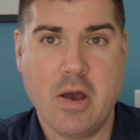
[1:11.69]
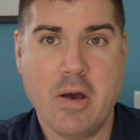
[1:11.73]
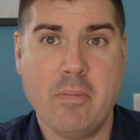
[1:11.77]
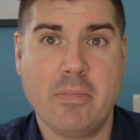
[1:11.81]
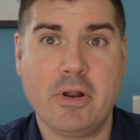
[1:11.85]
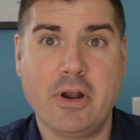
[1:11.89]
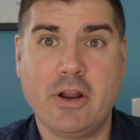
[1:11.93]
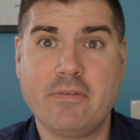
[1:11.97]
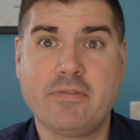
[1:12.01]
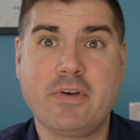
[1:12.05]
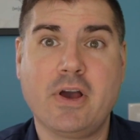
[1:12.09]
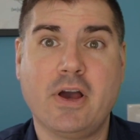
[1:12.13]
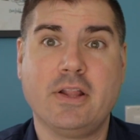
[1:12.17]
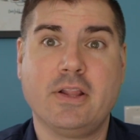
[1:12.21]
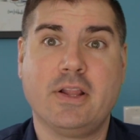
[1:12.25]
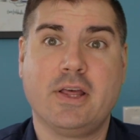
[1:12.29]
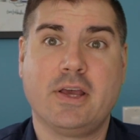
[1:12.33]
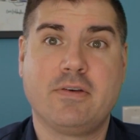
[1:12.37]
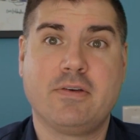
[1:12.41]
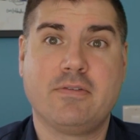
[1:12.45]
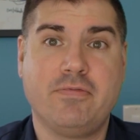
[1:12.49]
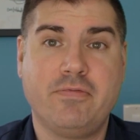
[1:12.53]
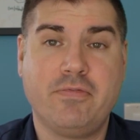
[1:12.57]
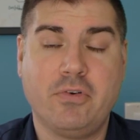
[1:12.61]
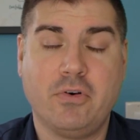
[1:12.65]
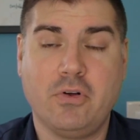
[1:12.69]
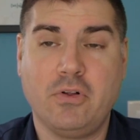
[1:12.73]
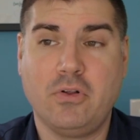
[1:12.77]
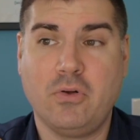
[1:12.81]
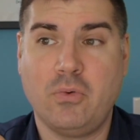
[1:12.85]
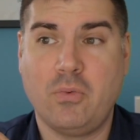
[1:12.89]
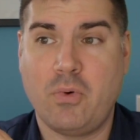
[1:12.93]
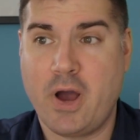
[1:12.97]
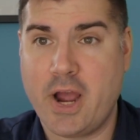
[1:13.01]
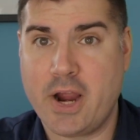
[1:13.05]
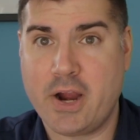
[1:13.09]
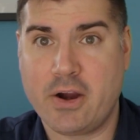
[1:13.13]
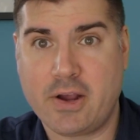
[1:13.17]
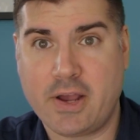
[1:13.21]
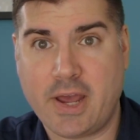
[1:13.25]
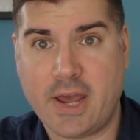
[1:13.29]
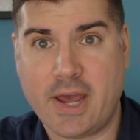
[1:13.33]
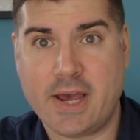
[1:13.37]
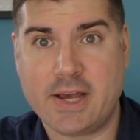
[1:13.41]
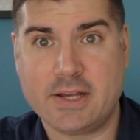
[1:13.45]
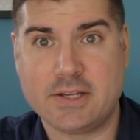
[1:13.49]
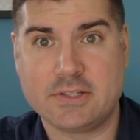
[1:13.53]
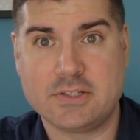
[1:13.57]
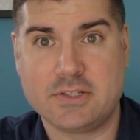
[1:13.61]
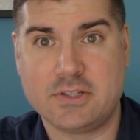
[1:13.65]
But I've got like full
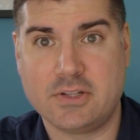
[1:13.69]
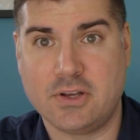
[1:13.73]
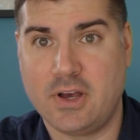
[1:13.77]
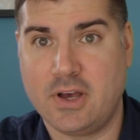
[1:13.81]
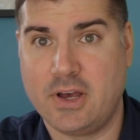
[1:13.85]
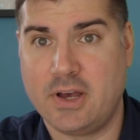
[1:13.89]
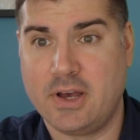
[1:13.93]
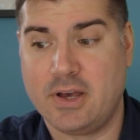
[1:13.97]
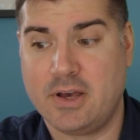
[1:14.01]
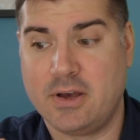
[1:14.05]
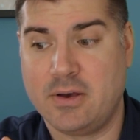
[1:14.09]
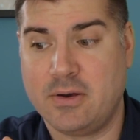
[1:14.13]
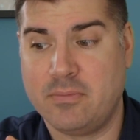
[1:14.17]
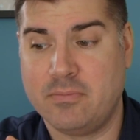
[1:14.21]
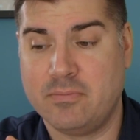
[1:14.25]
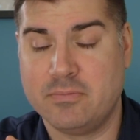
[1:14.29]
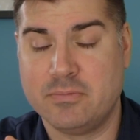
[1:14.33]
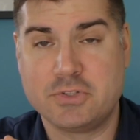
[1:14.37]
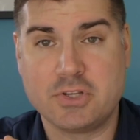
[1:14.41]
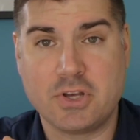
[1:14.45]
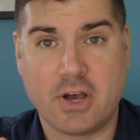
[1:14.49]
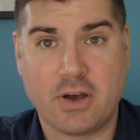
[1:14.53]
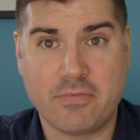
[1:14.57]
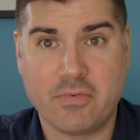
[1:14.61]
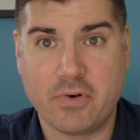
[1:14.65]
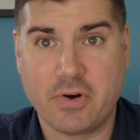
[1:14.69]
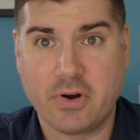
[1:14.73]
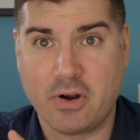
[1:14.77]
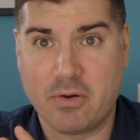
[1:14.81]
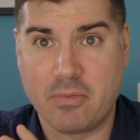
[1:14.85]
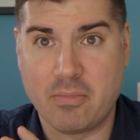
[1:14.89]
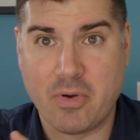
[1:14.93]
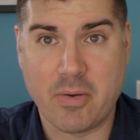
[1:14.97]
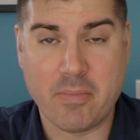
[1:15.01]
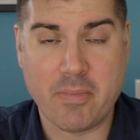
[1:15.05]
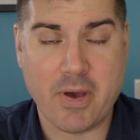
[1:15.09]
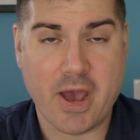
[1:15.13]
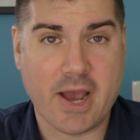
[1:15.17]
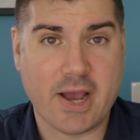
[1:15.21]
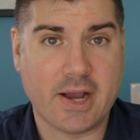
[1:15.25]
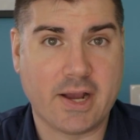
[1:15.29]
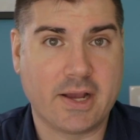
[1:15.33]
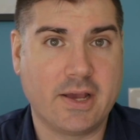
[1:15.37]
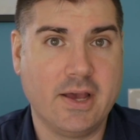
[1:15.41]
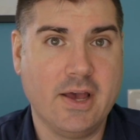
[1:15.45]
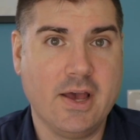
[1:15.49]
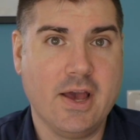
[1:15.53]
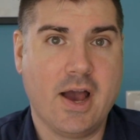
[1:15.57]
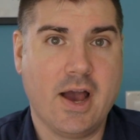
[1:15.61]
Wirecast software on my Mac.